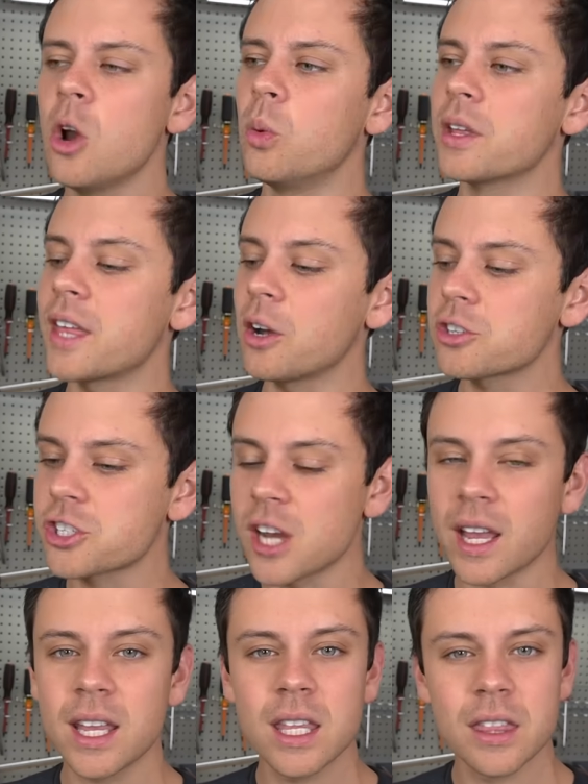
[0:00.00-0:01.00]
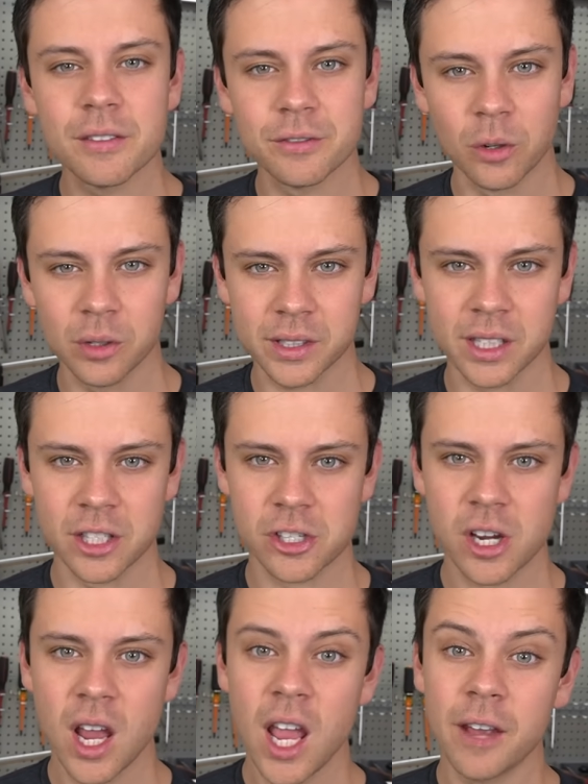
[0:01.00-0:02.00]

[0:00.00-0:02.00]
without checking the voltage.